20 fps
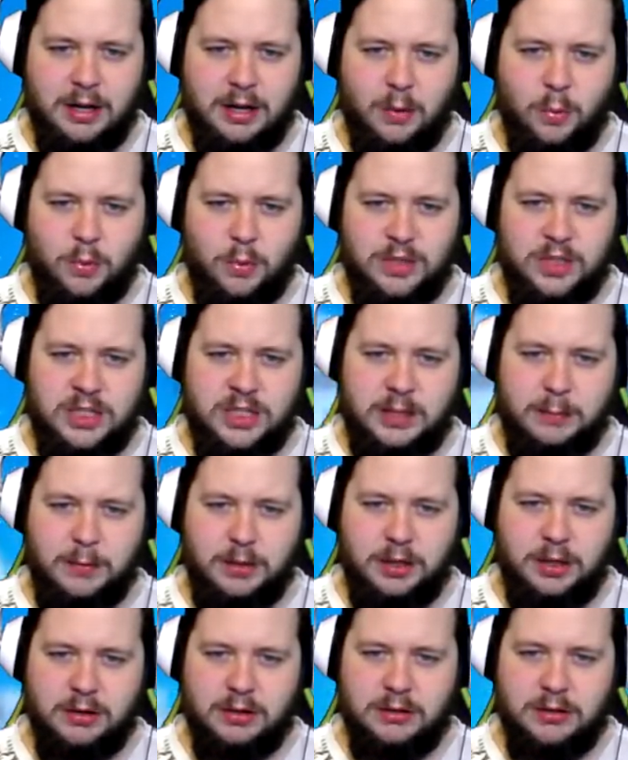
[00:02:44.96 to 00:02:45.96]
was
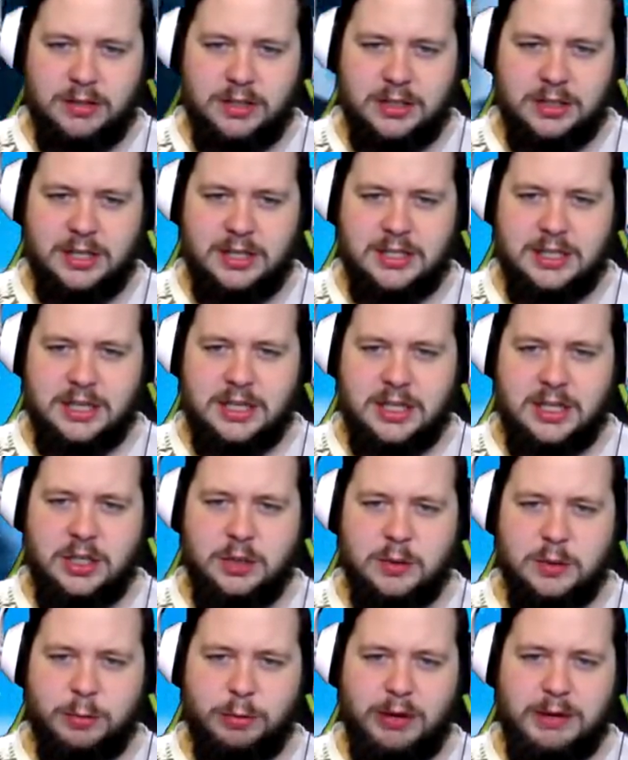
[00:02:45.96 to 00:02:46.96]
similar to this. It didn't
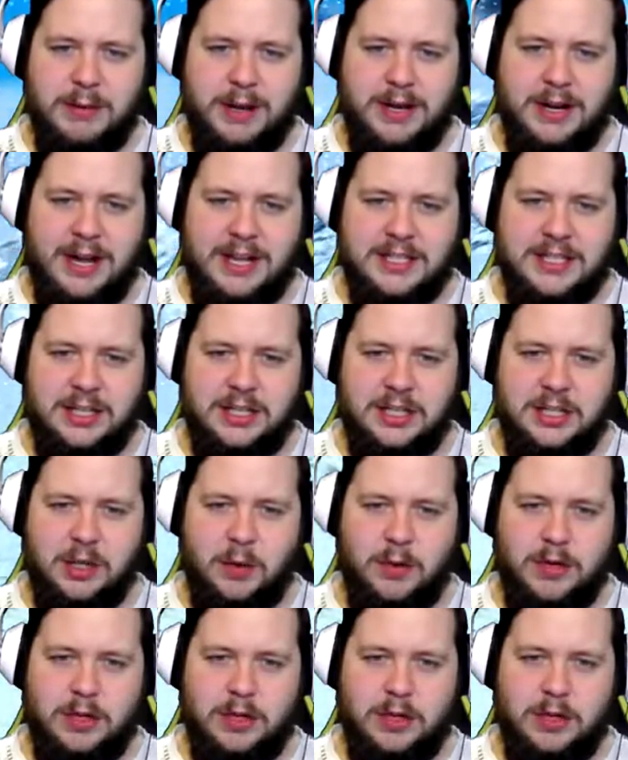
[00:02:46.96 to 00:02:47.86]
use pre-made assets though, it